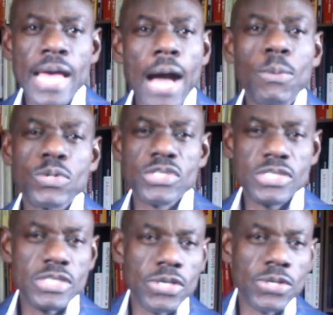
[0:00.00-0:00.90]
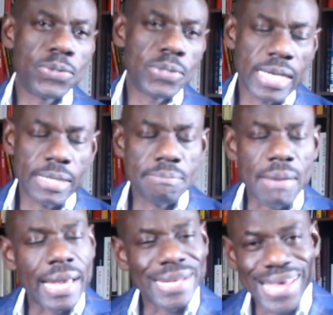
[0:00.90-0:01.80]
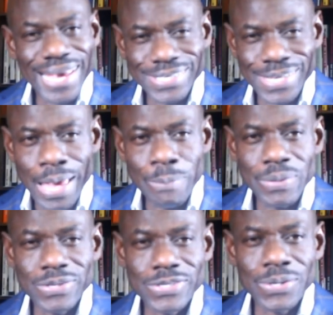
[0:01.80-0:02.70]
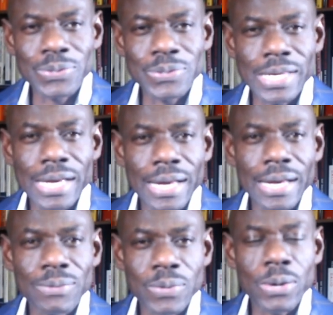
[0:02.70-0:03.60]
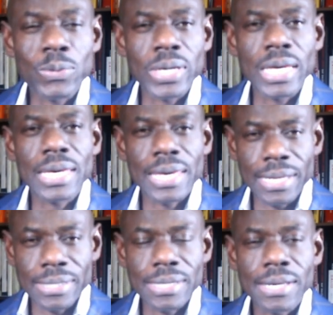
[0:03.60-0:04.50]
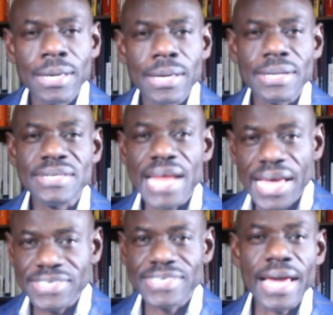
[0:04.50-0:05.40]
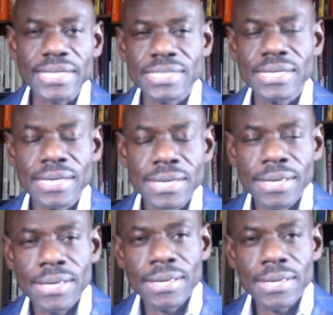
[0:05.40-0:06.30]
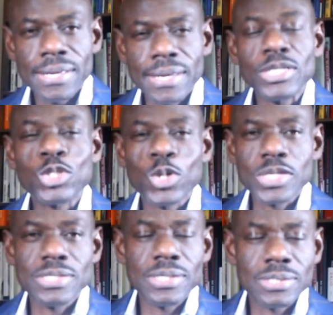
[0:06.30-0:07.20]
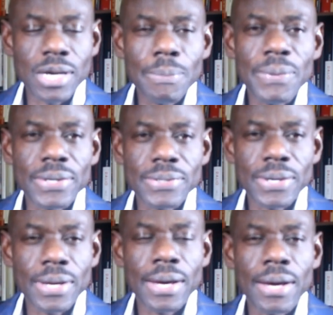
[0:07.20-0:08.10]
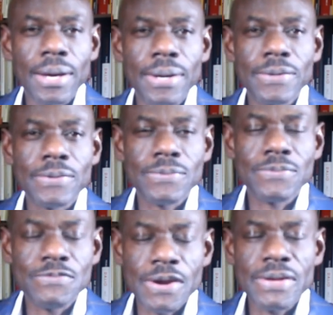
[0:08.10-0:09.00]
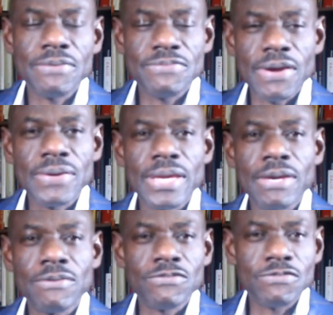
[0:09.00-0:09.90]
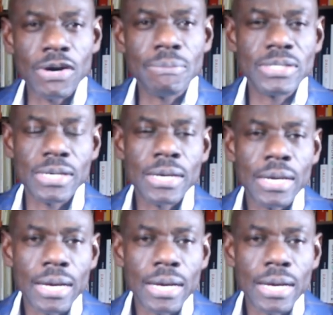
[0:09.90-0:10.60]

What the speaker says: I will see you in my next episode where we can dissect interesting topic, very, very informed